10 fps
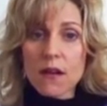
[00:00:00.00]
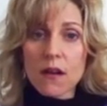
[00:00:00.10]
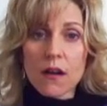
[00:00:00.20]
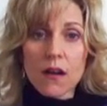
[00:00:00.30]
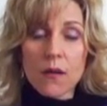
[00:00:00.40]

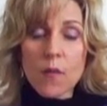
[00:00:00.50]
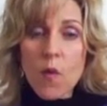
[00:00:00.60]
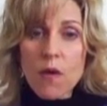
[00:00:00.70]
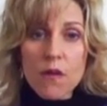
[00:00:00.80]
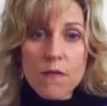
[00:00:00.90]

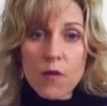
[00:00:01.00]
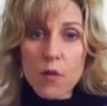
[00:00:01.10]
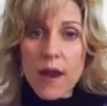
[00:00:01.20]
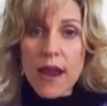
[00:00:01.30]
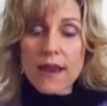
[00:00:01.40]
or
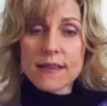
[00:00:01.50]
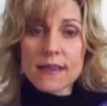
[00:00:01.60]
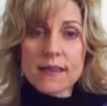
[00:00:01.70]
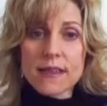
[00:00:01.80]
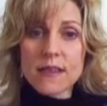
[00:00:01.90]
overweight.
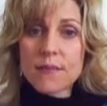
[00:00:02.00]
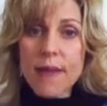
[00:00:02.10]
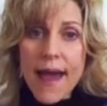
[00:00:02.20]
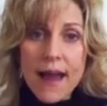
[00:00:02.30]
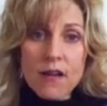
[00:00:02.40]
It doesn't
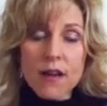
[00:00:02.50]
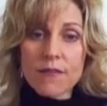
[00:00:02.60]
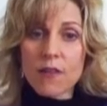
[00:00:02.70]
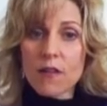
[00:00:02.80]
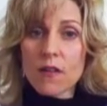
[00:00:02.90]
matter if
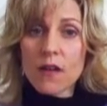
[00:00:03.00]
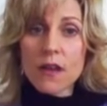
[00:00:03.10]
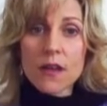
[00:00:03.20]
you're